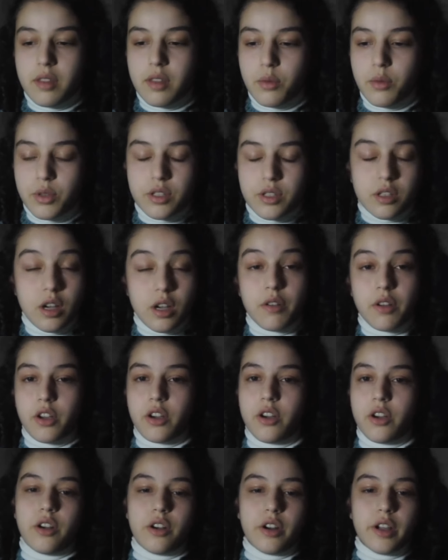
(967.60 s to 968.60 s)
what's
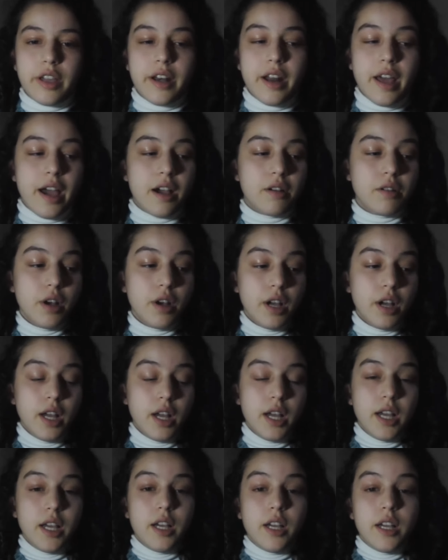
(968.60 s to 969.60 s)
going on right now
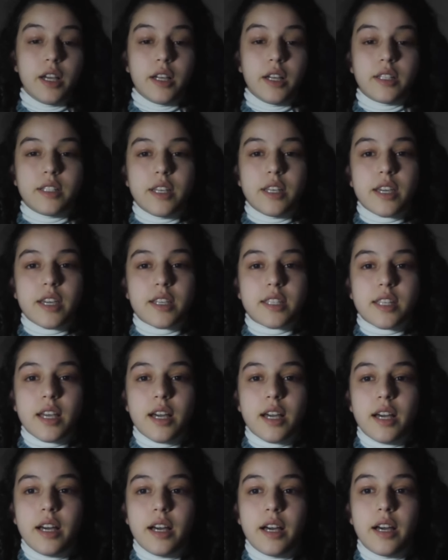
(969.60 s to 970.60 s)
takes
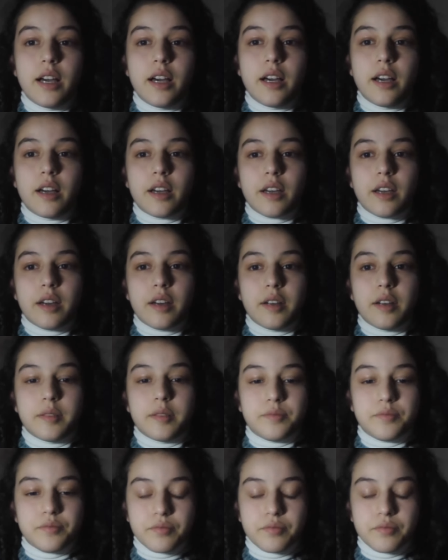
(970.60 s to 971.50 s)
a